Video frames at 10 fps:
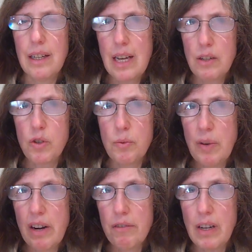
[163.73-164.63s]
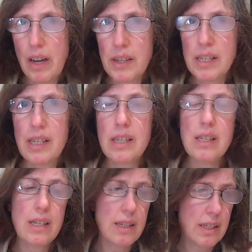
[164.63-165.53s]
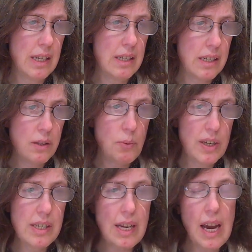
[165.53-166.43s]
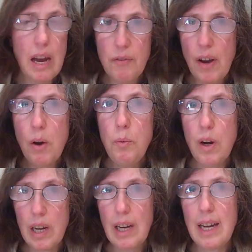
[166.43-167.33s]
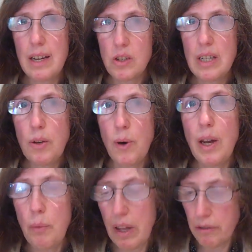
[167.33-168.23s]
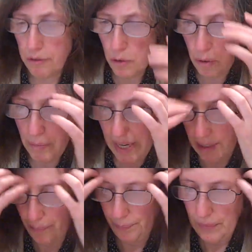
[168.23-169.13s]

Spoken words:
an extra pair of glasses, since the ones I have are working actually quite well for me.